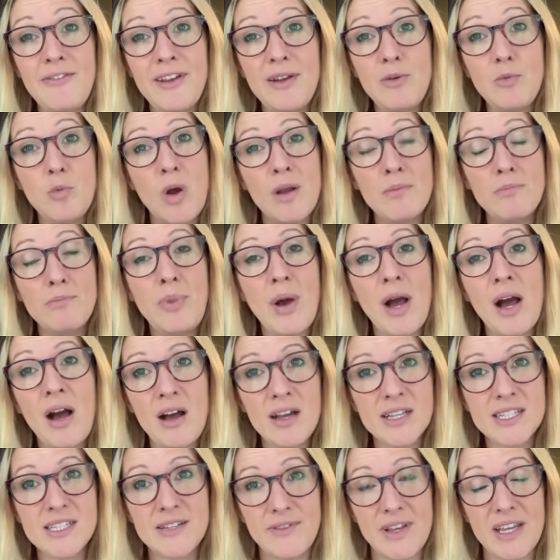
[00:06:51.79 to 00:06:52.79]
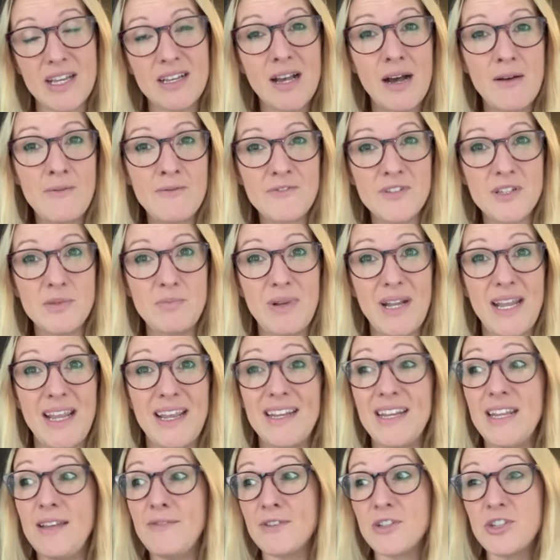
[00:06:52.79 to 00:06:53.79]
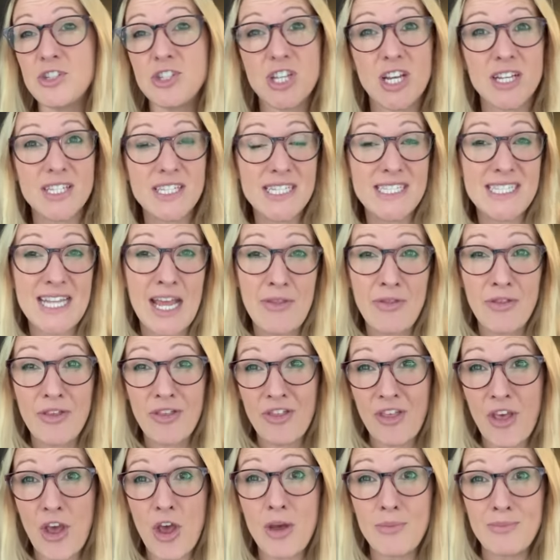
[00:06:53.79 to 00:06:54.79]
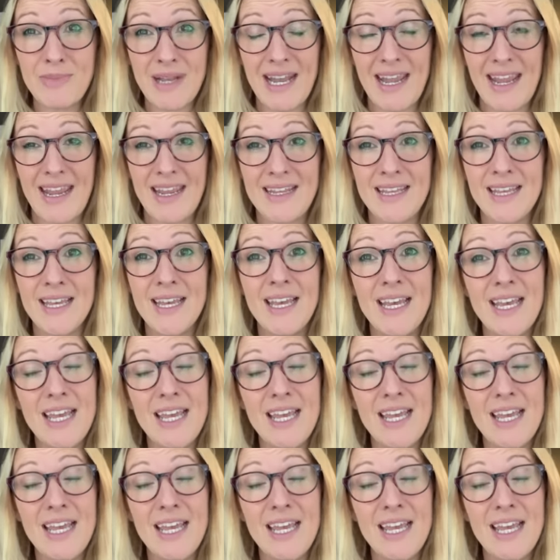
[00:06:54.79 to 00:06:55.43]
in one part of it comfortably and even shut it down thermally